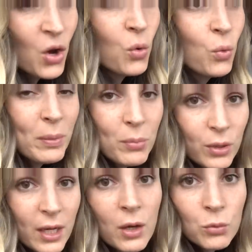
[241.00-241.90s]
We
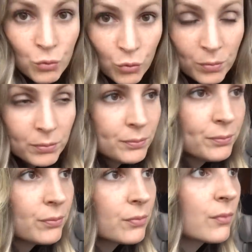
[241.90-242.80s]
book a room.
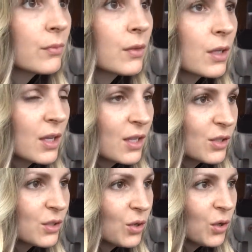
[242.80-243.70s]

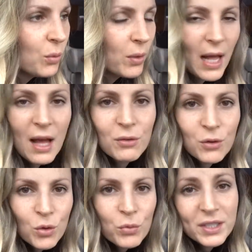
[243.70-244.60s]
So we'll have a
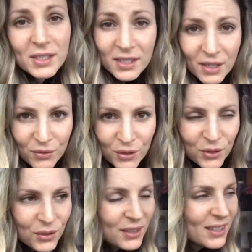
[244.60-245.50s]
room with a sea
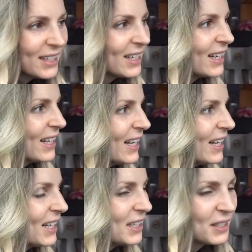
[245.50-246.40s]
view,
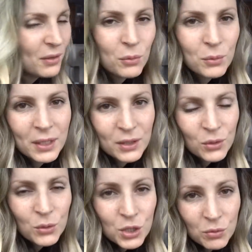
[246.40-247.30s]
and
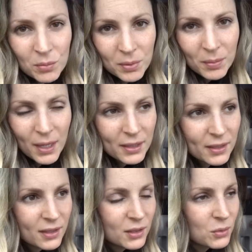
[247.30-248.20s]
with Luce will be
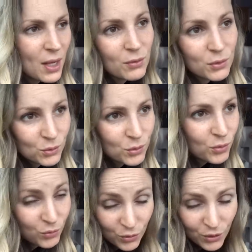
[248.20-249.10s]
better to have a room,
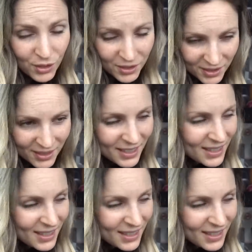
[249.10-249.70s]
of course.